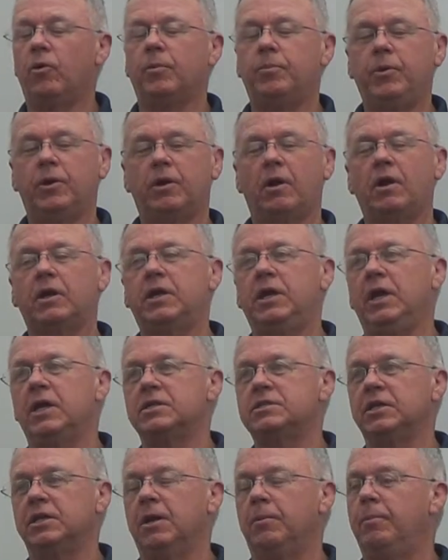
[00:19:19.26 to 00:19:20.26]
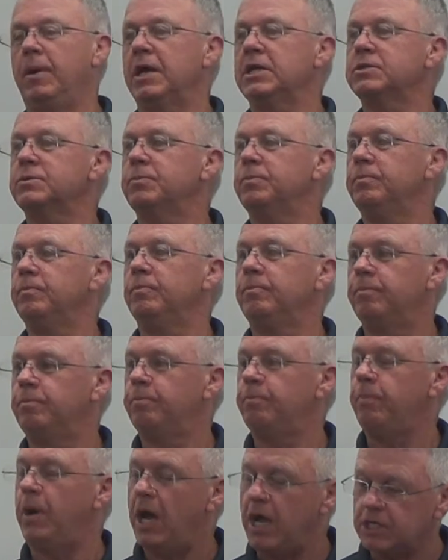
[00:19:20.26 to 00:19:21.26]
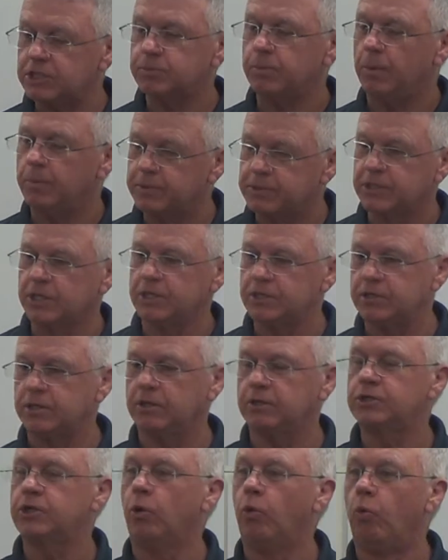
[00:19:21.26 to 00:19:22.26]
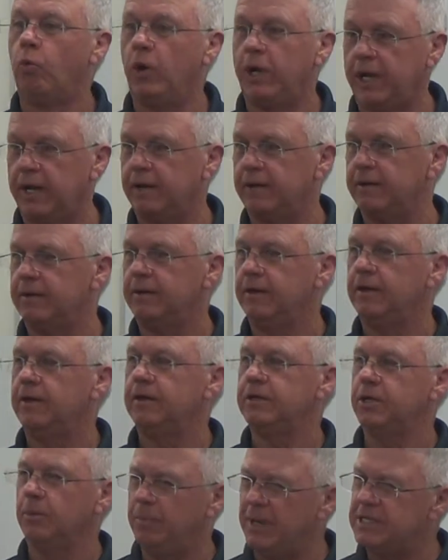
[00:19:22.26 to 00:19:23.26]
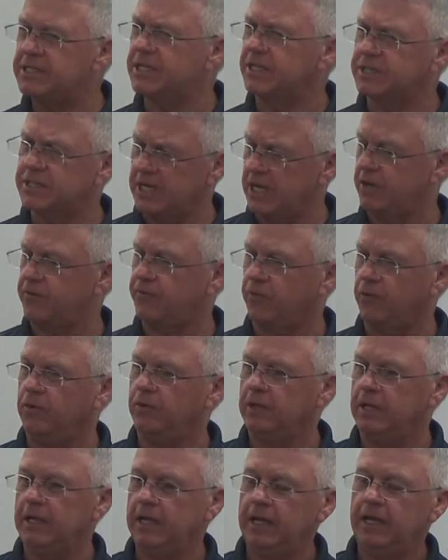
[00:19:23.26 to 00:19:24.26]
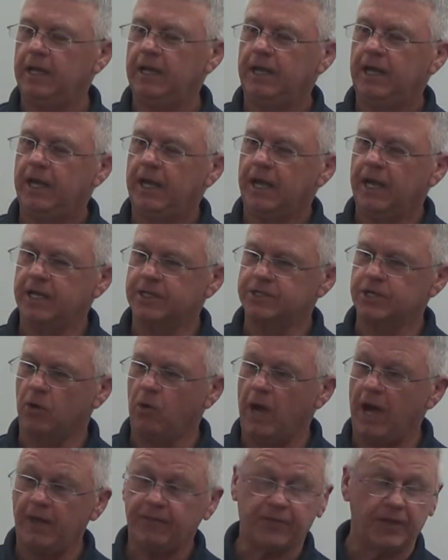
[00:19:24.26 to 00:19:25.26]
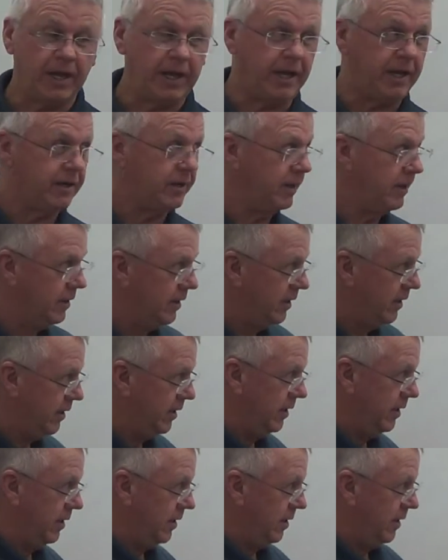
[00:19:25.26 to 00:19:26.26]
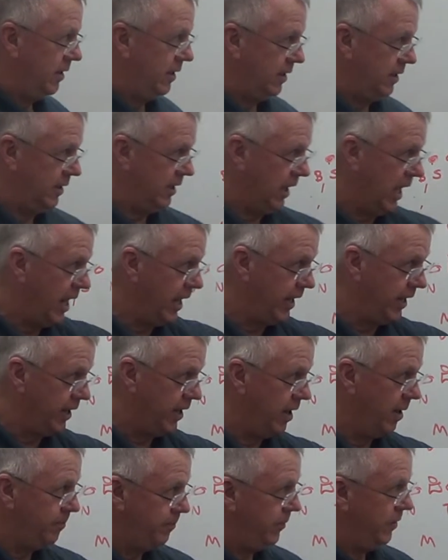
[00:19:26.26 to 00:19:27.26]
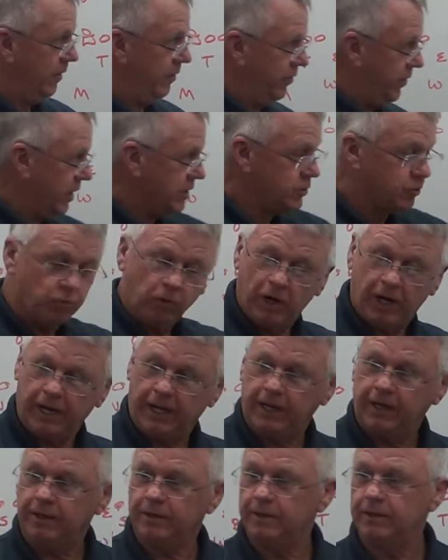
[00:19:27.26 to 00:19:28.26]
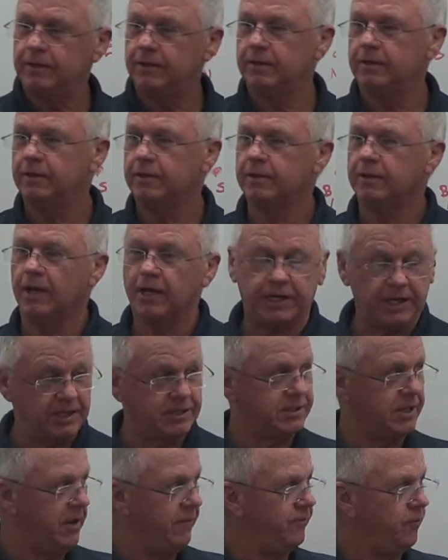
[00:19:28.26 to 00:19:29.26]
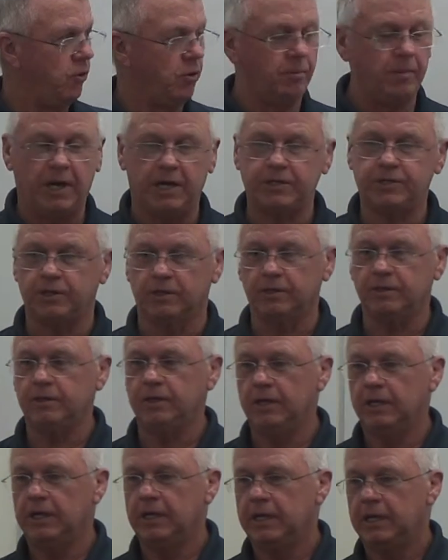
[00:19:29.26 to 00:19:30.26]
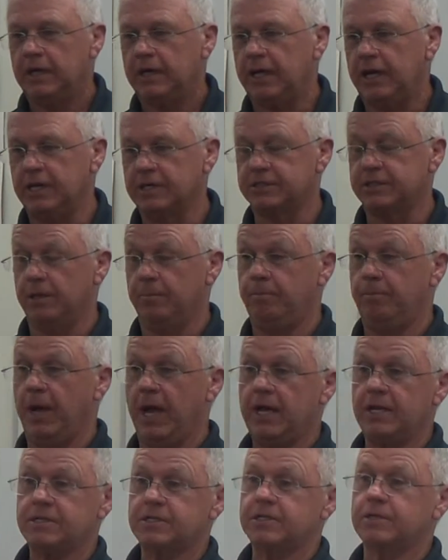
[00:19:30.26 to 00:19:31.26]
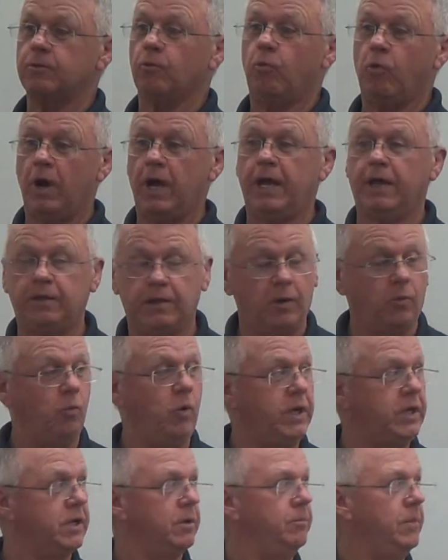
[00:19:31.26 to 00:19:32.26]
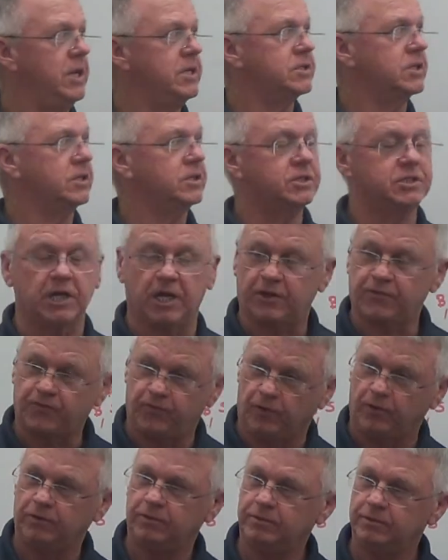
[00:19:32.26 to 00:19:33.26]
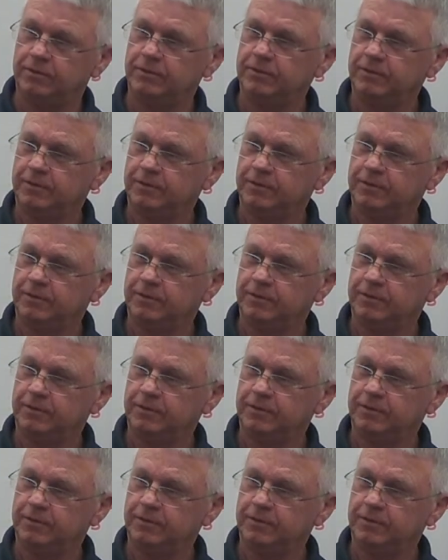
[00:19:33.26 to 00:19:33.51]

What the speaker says: put our kids in the best possible position to win, to be successful. And so I think lining up this way against that formation is the best way that we can be successful